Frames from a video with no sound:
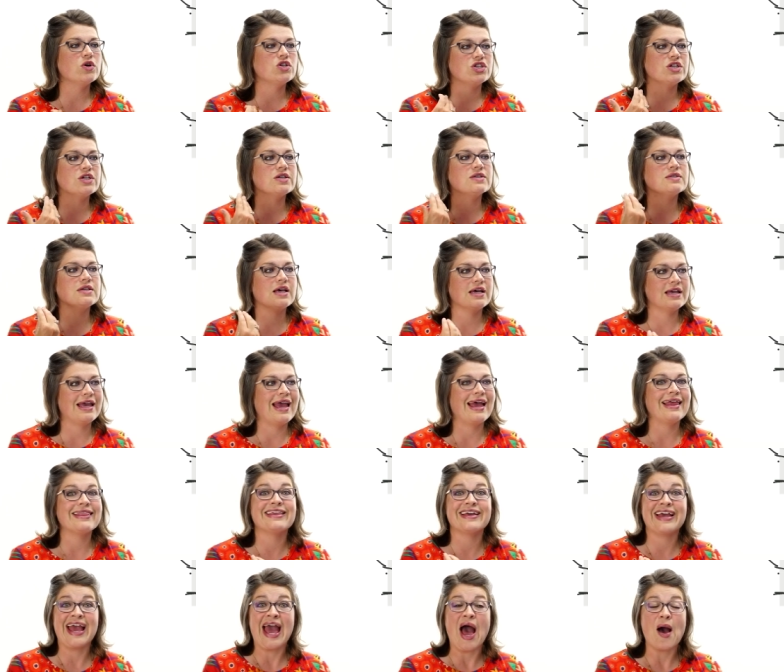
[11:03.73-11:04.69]
which is,
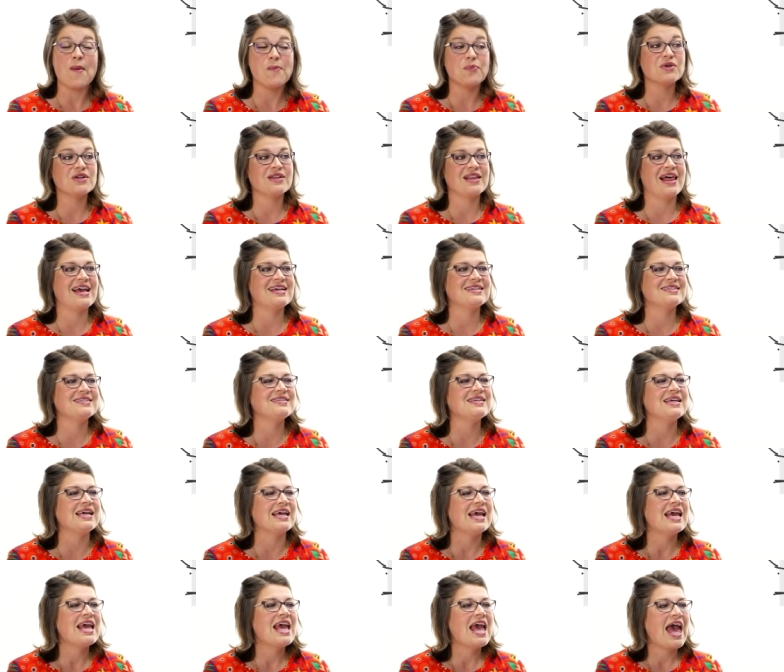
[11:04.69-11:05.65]
again, the capitalized
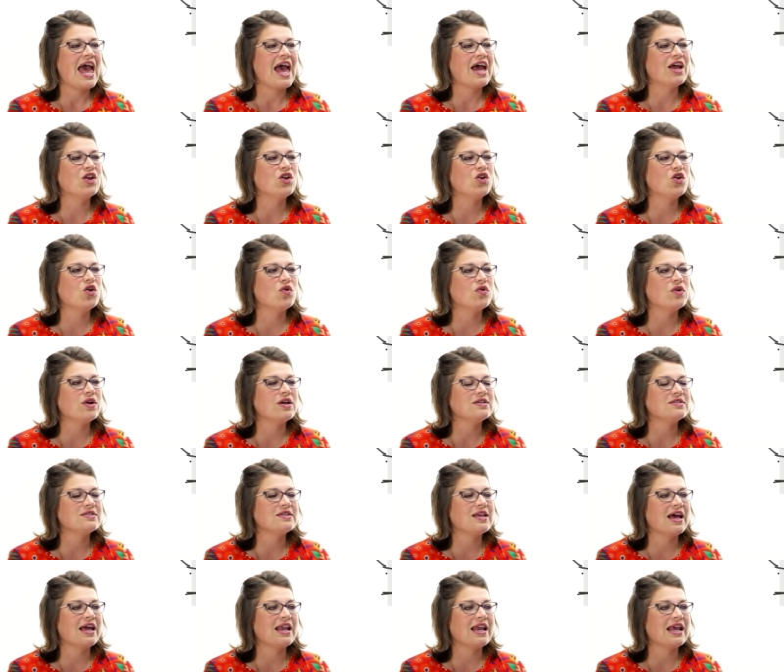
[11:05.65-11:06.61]
Z. And
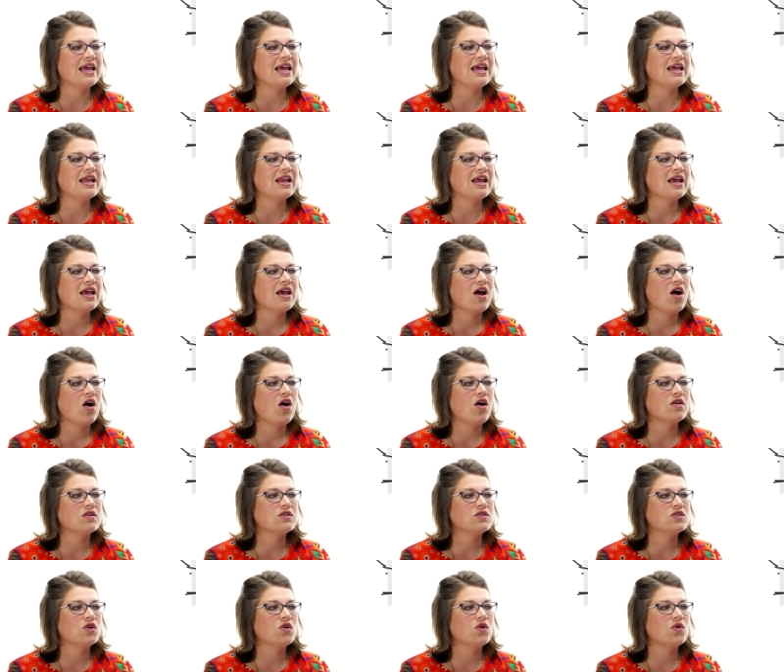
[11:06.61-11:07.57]
notice that it
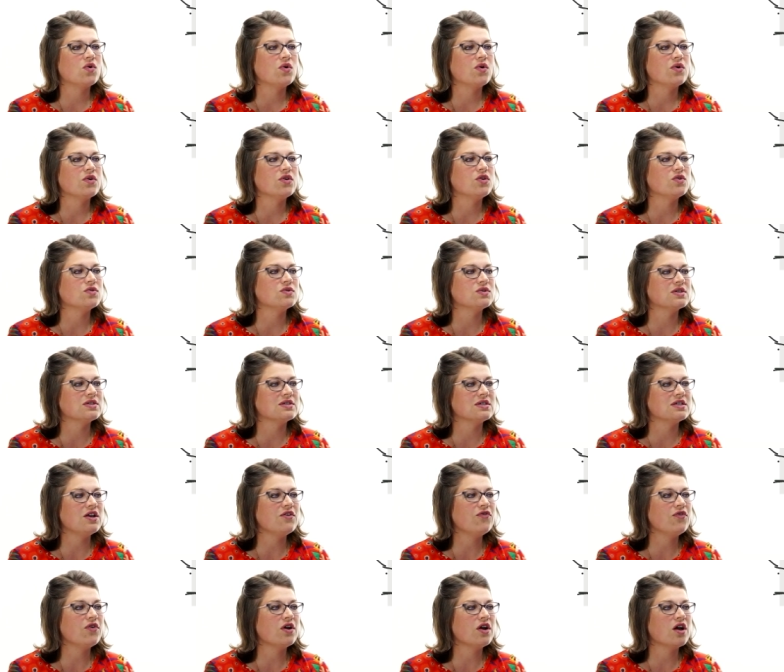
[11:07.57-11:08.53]
also uses a
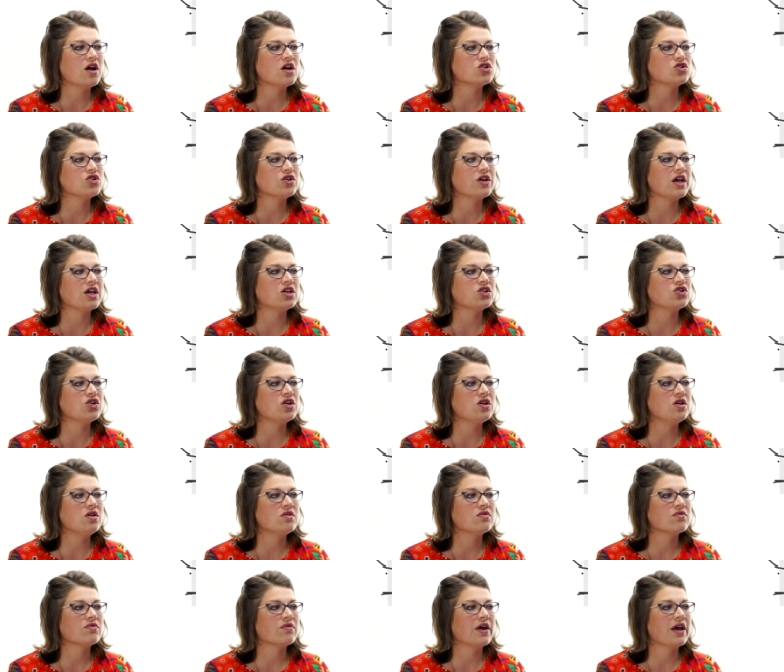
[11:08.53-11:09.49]
different
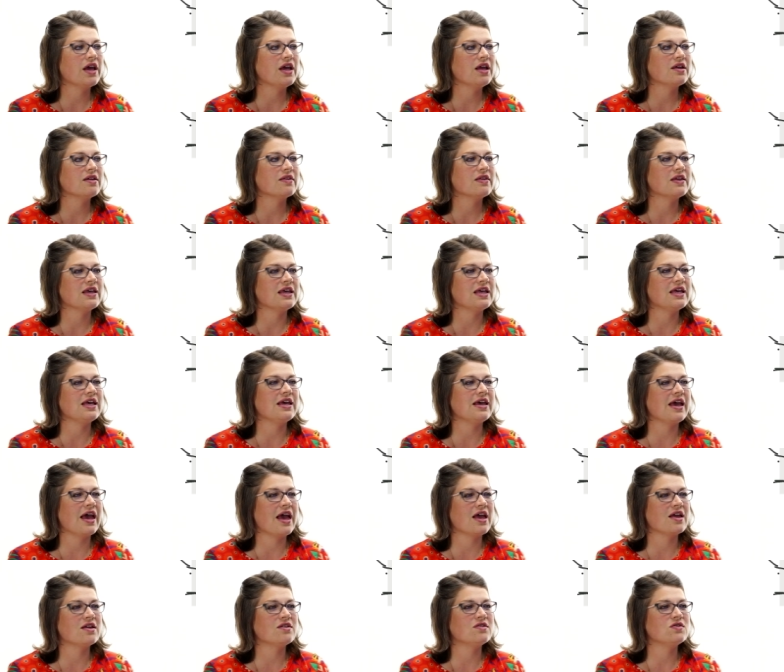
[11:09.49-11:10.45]
conjugation, right? The
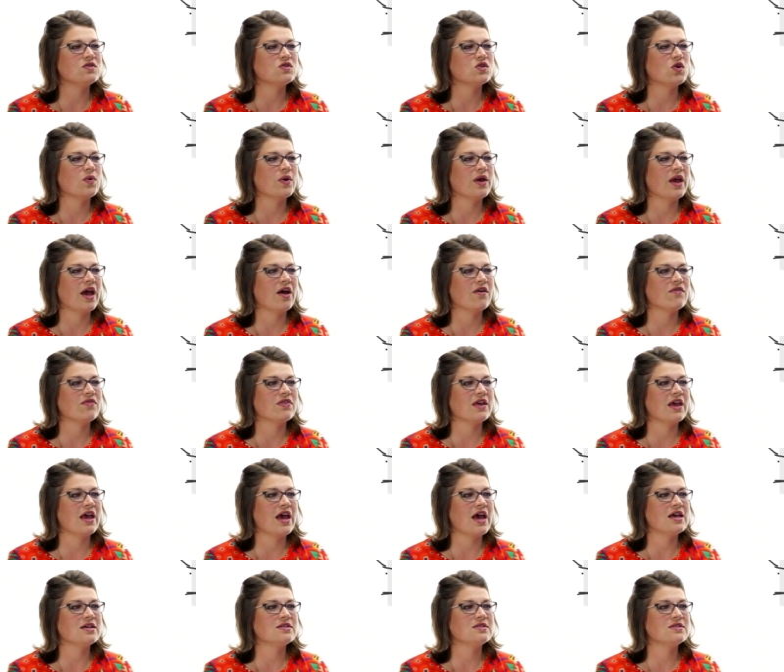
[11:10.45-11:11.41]
E N, so we have
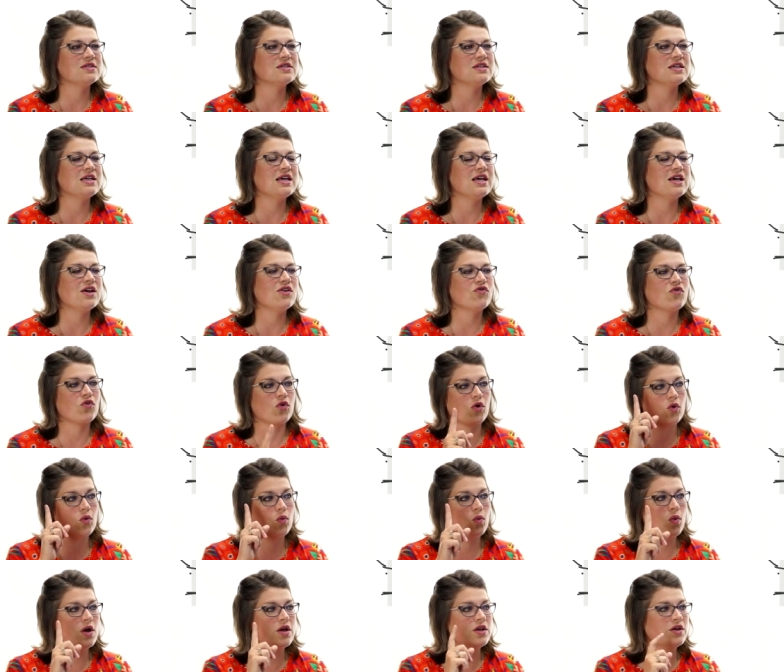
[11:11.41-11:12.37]
the S T
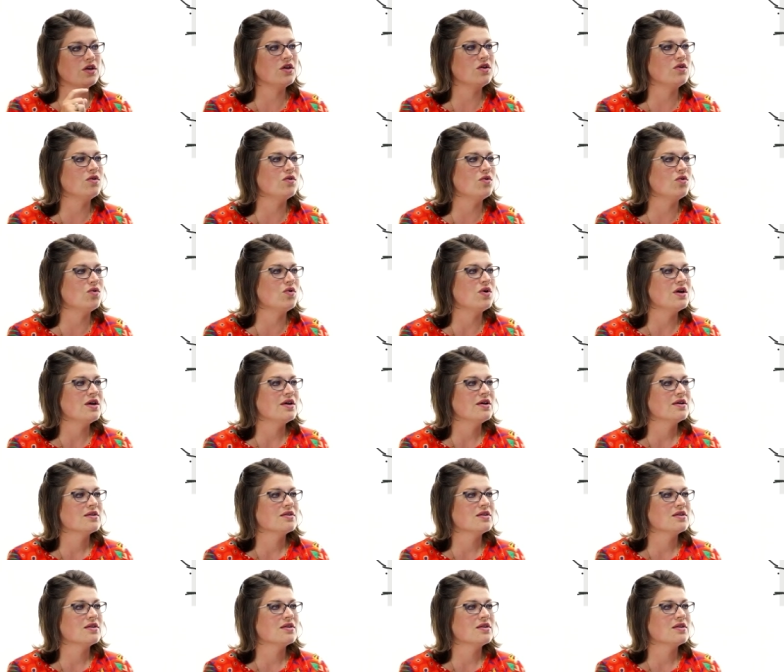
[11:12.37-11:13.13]
for one U,